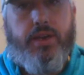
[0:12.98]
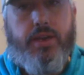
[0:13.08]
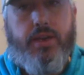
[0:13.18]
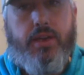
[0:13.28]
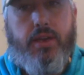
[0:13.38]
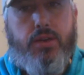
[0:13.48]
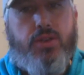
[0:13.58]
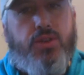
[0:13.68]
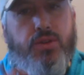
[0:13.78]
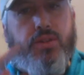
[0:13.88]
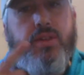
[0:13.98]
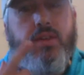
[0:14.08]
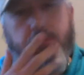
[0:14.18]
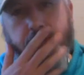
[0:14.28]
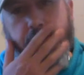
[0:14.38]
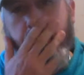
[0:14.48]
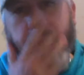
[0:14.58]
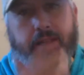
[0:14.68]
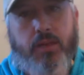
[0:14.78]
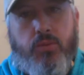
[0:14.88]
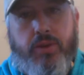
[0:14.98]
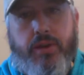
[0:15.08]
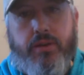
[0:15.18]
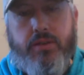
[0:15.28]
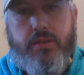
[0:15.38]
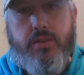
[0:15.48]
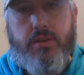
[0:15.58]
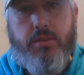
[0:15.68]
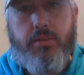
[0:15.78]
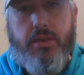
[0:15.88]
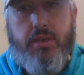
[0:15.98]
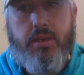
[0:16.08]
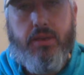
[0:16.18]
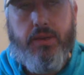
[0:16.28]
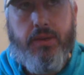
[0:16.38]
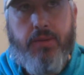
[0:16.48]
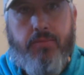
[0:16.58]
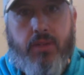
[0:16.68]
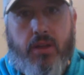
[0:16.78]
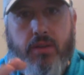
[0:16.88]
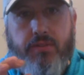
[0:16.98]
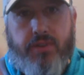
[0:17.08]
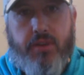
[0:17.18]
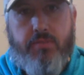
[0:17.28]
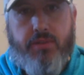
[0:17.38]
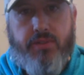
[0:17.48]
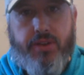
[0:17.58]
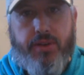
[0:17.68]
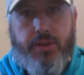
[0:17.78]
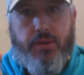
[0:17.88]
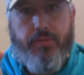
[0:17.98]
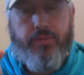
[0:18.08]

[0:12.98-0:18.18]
a new thing I'm trialing where it's going to be 5-minute video,